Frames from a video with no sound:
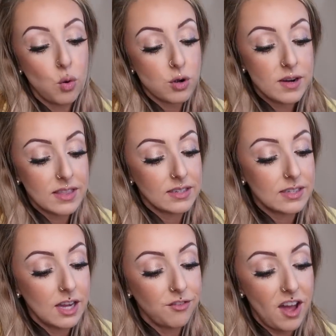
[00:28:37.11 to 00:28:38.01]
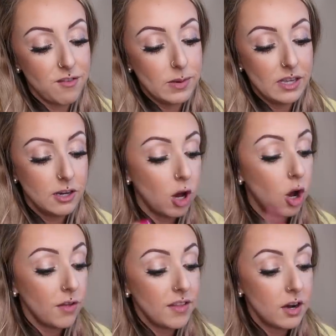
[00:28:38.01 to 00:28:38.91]
ordering this stuff I've been
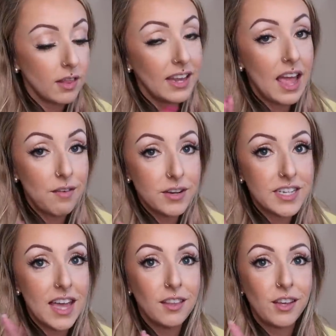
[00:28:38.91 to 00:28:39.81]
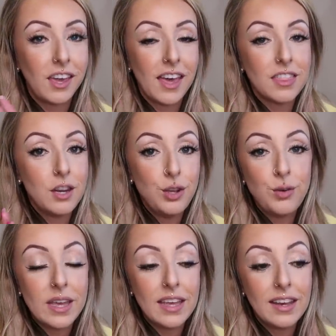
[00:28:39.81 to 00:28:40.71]
on there like every day looking at the
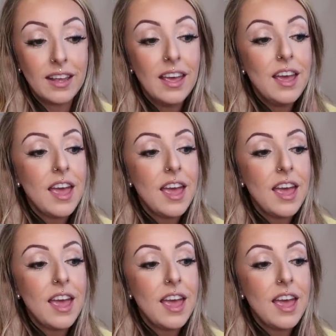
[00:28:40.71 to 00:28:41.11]
new in